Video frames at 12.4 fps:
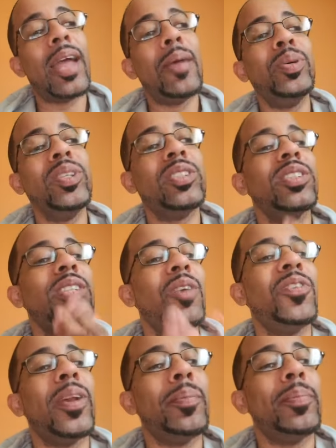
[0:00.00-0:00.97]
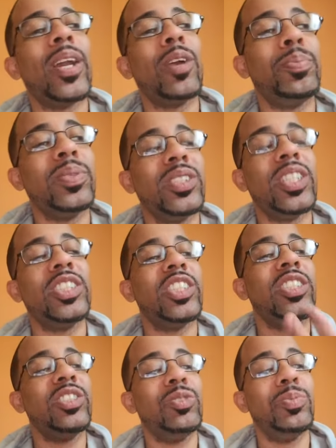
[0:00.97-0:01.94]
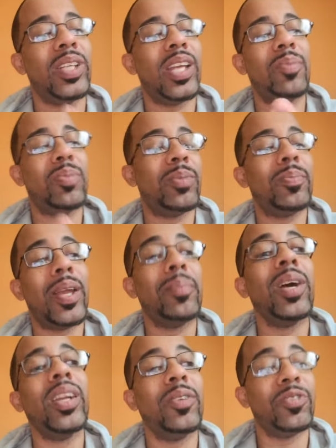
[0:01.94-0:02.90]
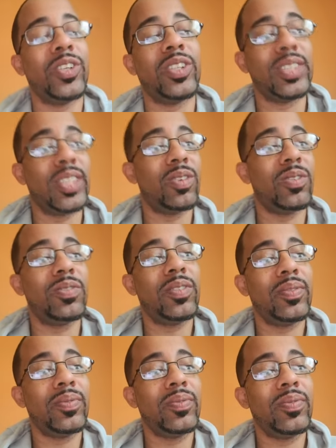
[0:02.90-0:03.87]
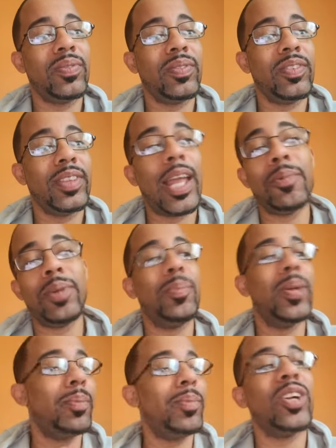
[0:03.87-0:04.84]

and put yourself in a better position to be able to make money for yourself. That would have been a